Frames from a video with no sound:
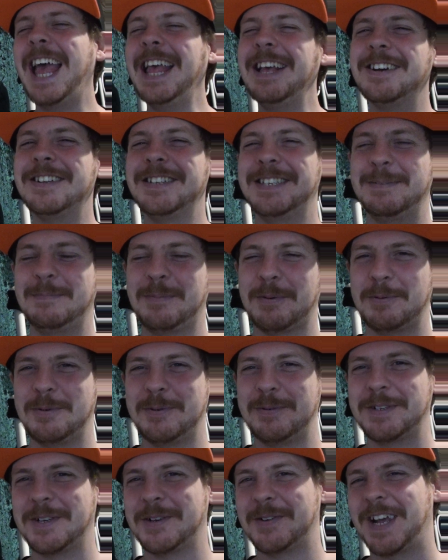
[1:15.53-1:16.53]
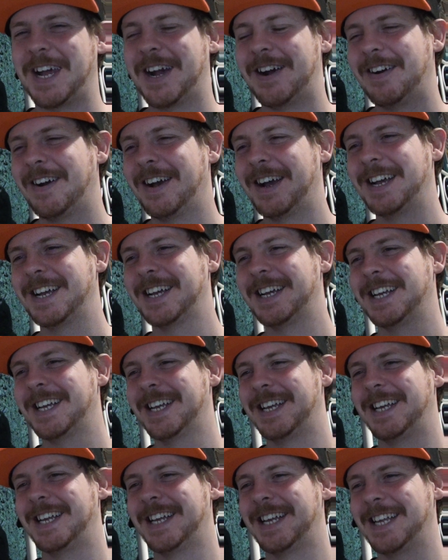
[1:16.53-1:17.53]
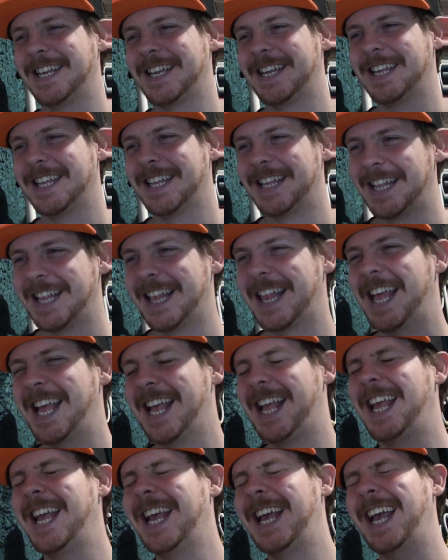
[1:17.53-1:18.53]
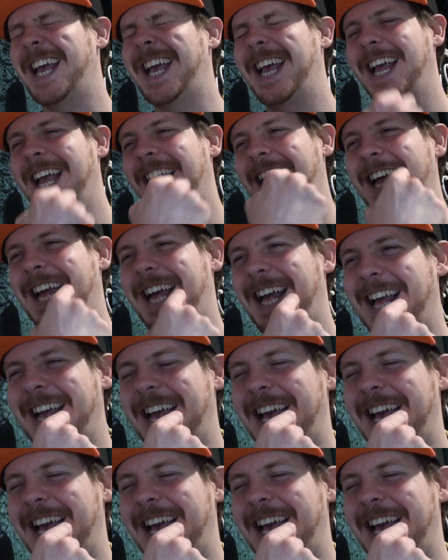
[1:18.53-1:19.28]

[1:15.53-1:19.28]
Got to Boruto now. He got a son or a daughter. He married her.